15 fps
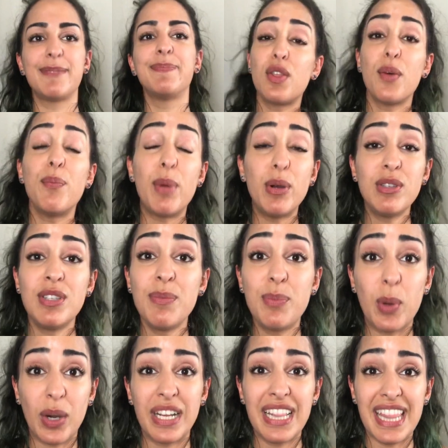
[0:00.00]
The most
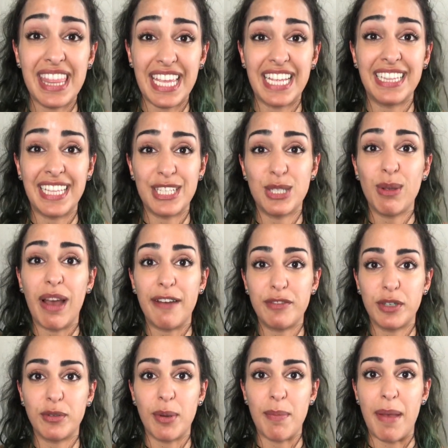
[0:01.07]
important thing that you have
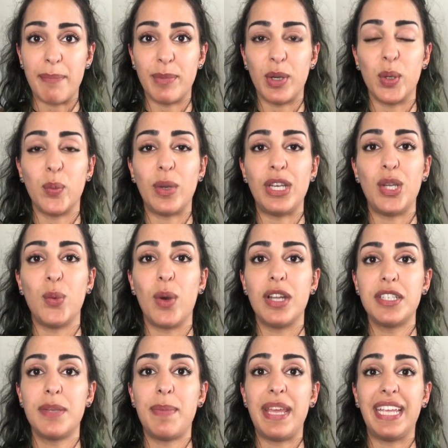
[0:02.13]
to remember when you want
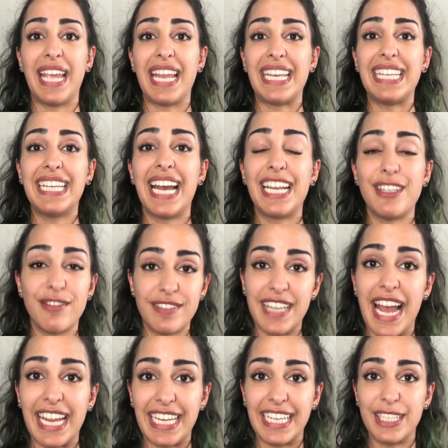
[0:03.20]
to make any kind of
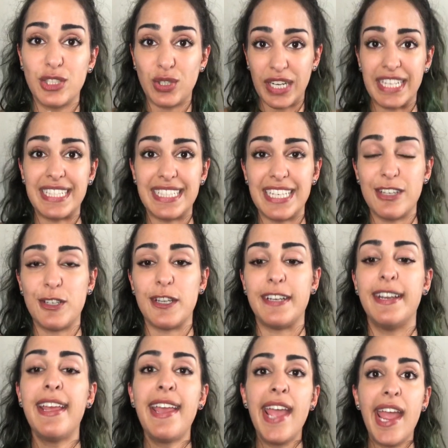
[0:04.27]
diet transition